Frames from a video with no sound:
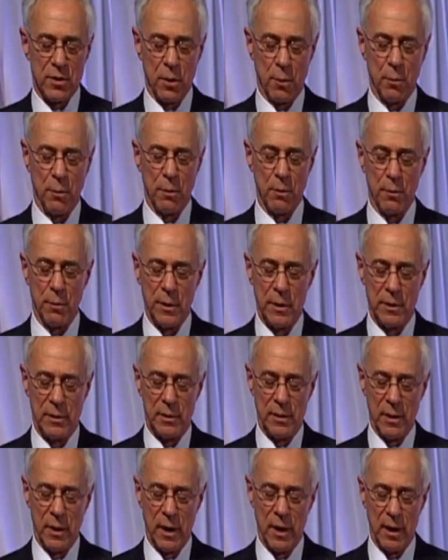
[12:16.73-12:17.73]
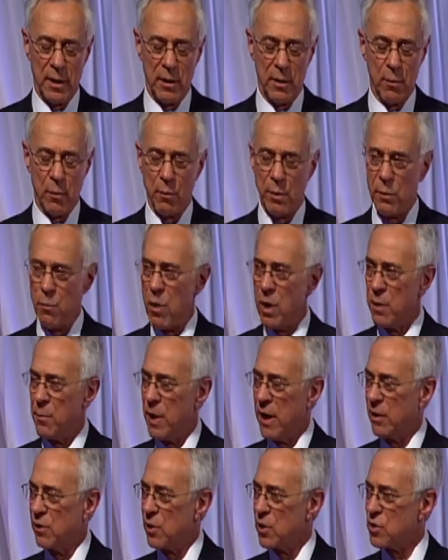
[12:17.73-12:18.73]
So we want
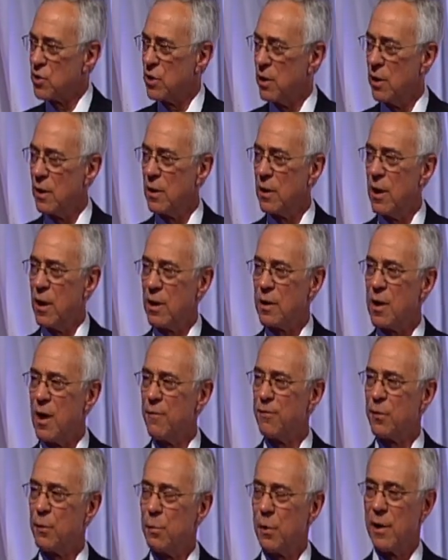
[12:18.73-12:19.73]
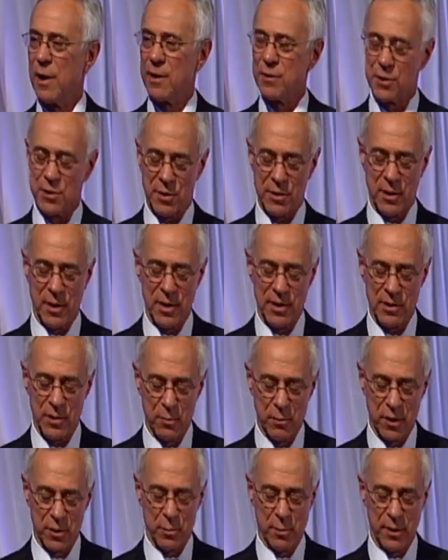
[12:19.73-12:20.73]
to make this a comfortable
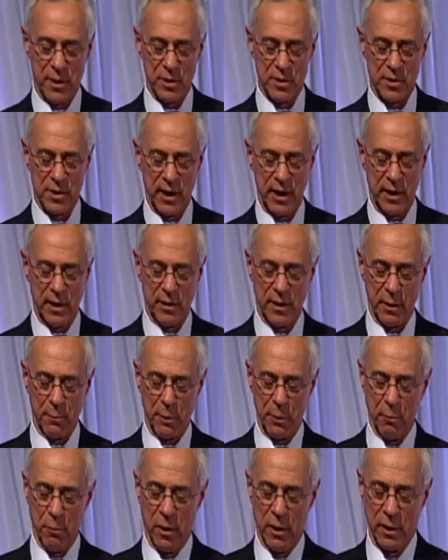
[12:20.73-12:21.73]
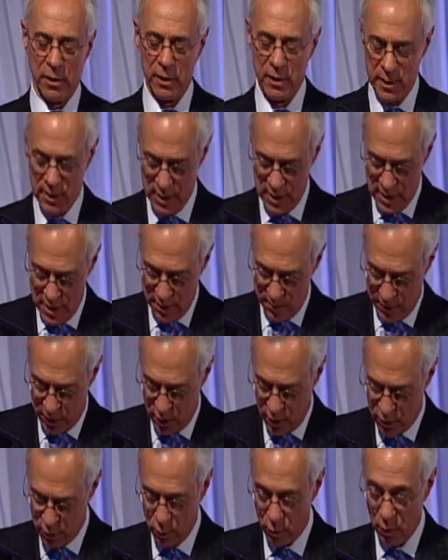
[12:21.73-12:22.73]
exercise in which we can say anything we want,
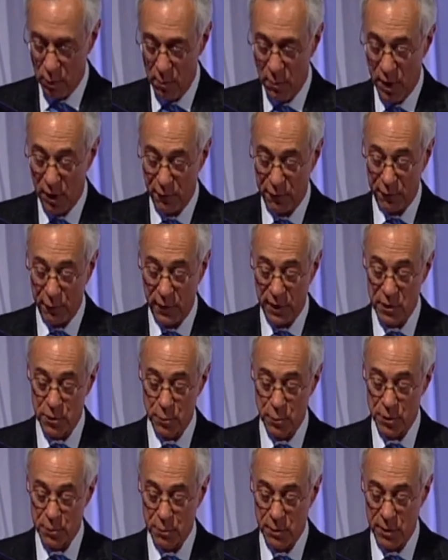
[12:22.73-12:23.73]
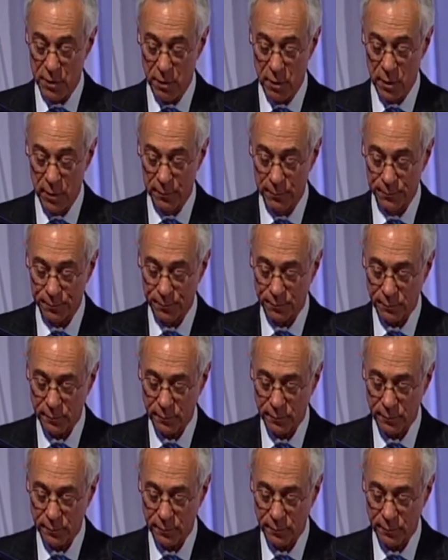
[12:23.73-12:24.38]
because we're among friends, which we are.